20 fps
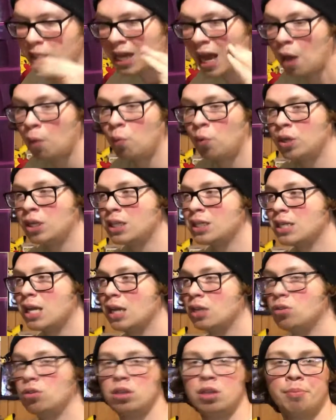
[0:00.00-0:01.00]
that one is
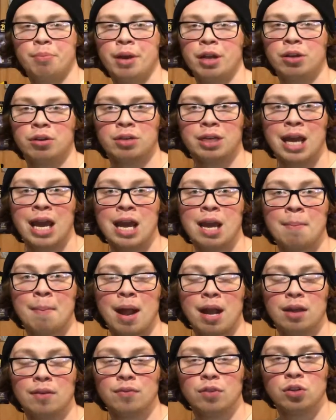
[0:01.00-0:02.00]
actually the better game
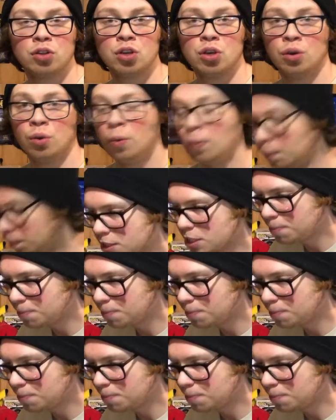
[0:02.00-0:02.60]
out of the two. But